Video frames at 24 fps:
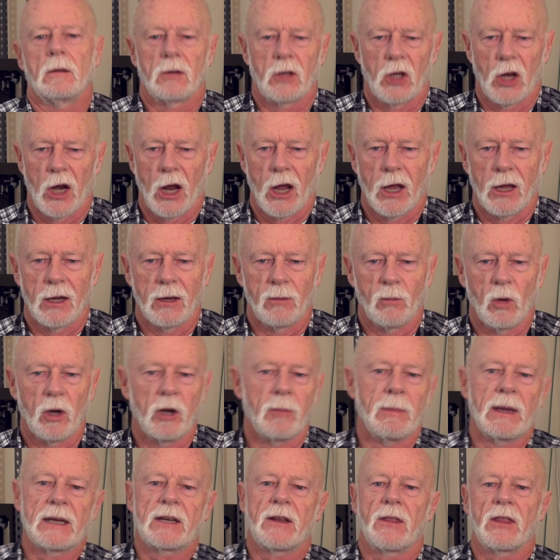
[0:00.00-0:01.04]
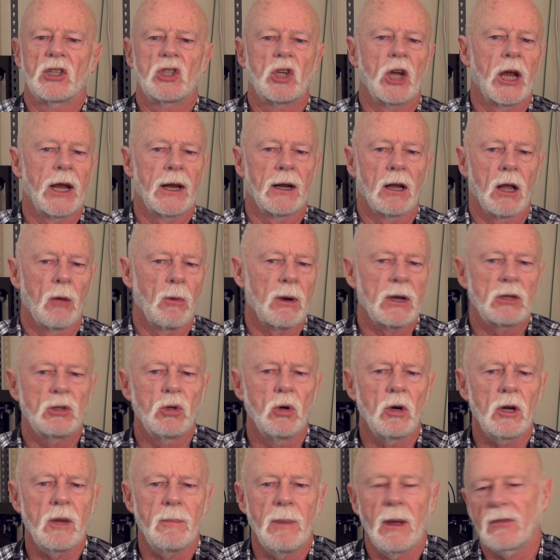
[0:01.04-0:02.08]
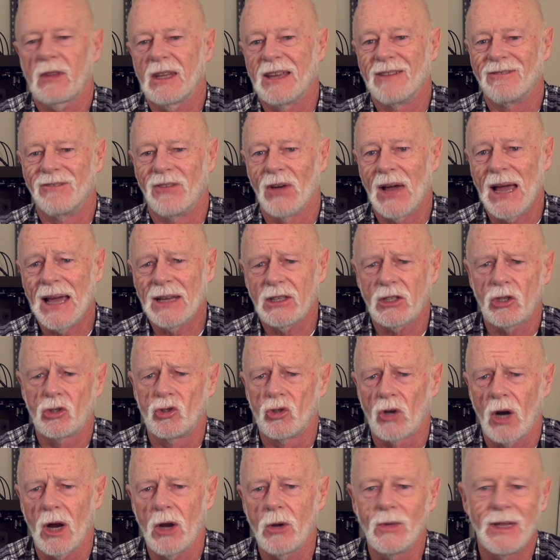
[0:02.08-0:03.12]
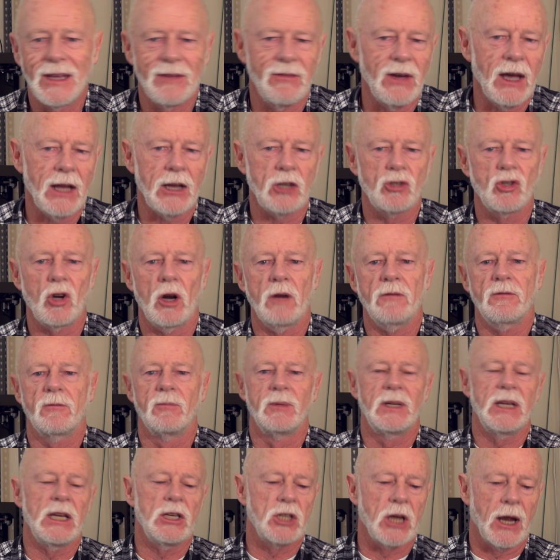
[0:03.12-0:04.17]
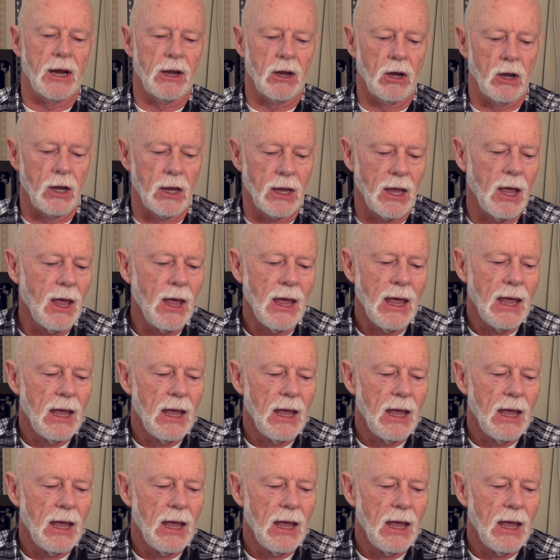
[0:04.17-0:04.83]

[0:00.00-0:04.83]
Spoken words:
G'day and welcome back to the channel. I want to talk about the Avata drone from DJI.